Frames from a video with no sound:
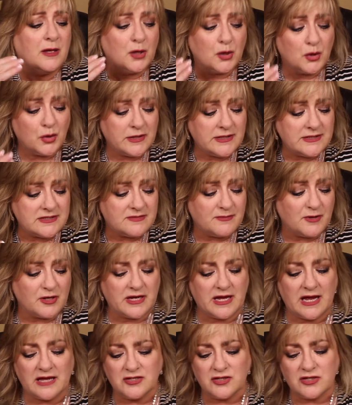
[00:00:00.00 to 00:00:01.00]
green
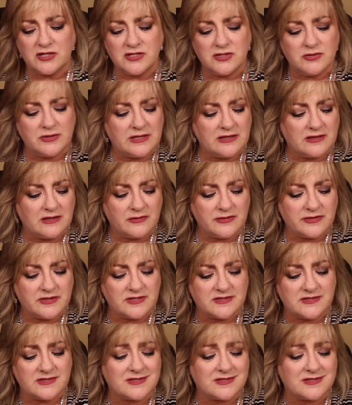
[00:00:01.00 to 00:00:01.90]
smoky eye. You can do anything with this.